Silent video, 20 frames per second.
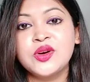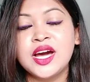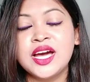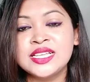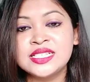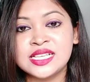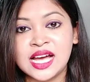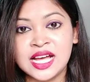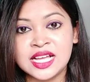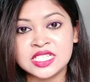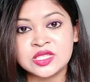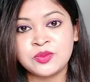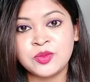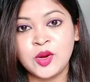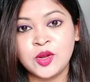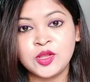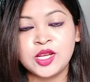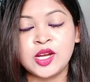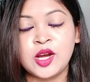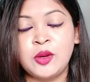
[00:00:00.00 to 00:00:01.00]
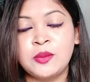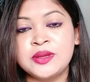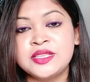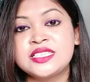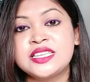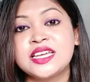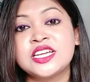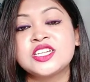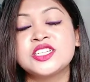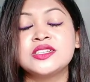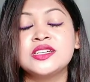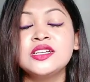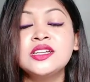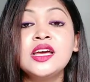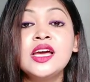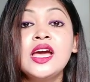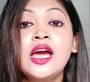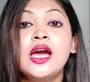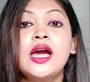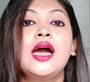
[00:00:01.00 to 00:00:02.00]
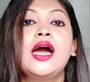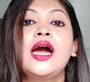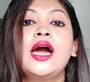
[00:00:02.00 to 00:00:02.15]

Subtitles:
you guys ask me on the comment section.